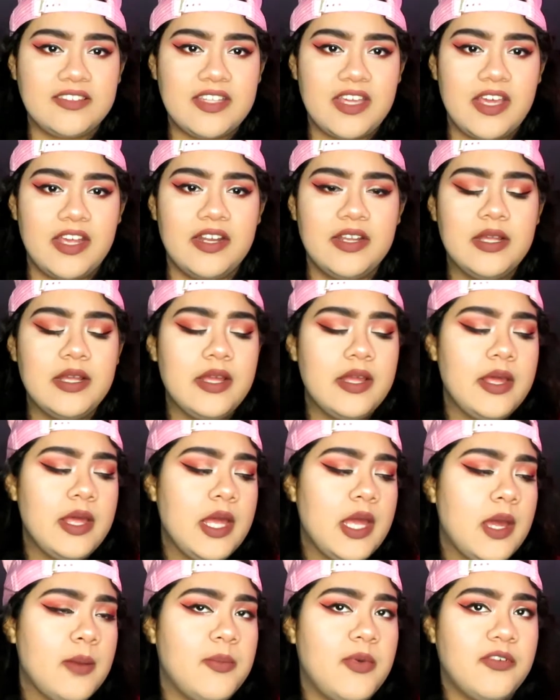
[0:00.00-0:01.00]
said
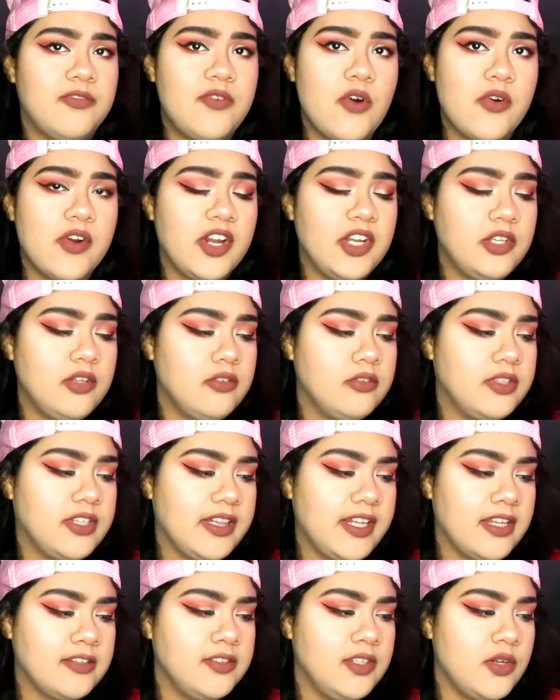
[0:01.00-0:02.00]
before I use
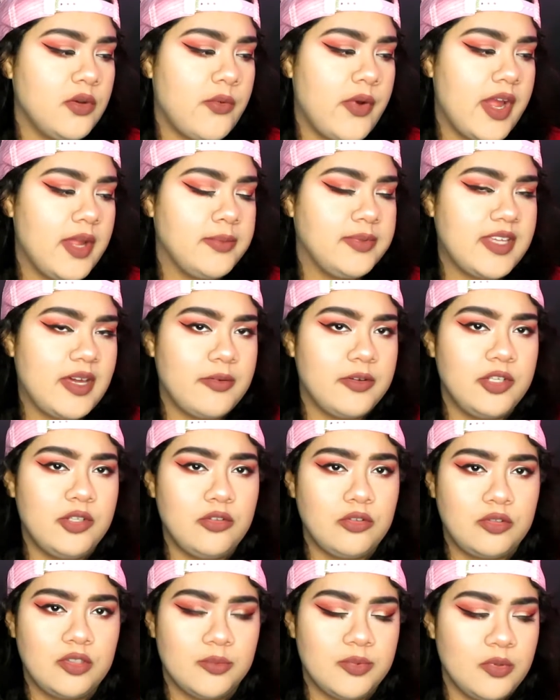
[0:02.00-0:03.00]
cleansing wipes, I would
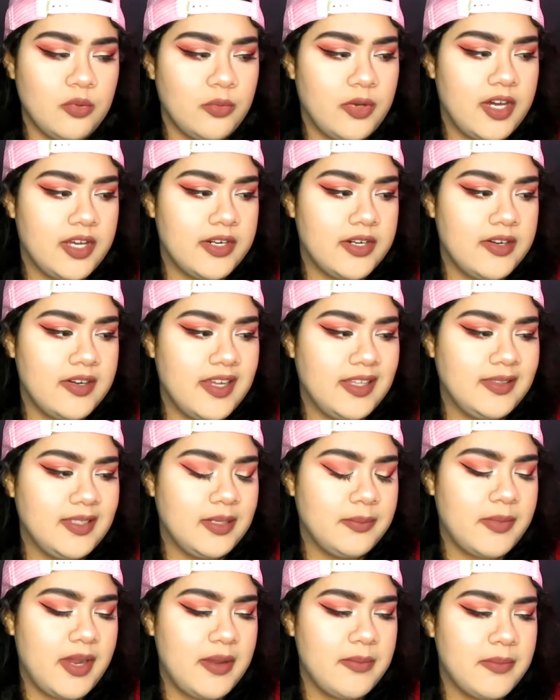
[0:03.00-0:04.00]
use soap and water, and
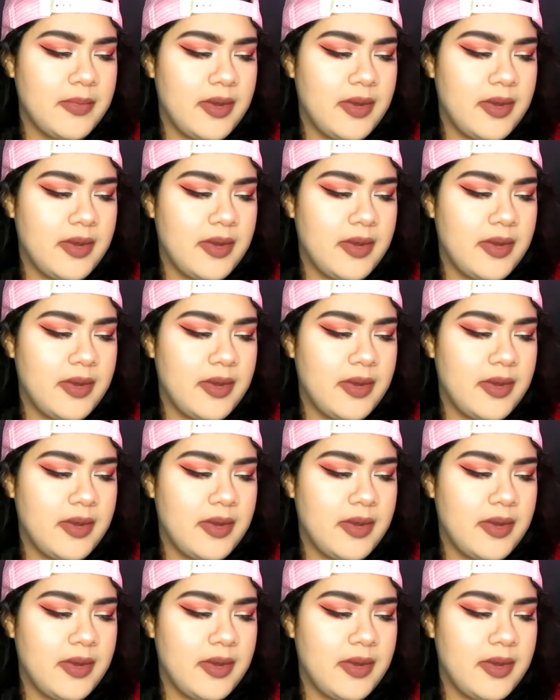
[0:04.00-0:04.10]
then my